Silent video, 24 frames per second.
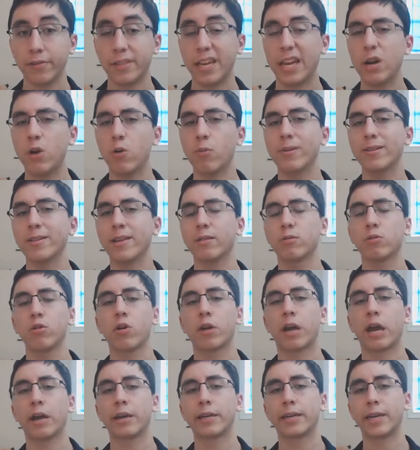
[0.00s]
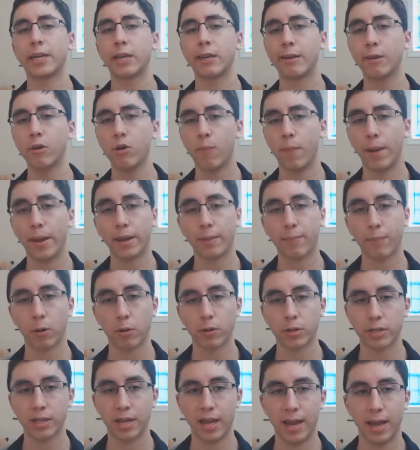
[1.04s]
they don't really look cubic
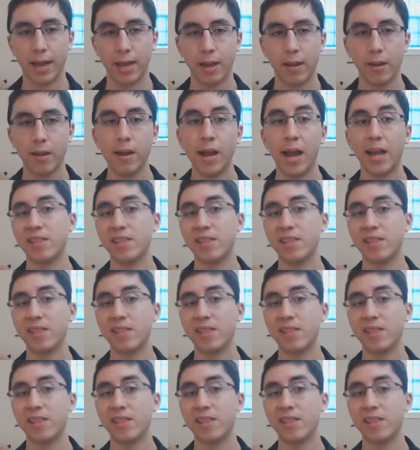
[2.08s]
per se.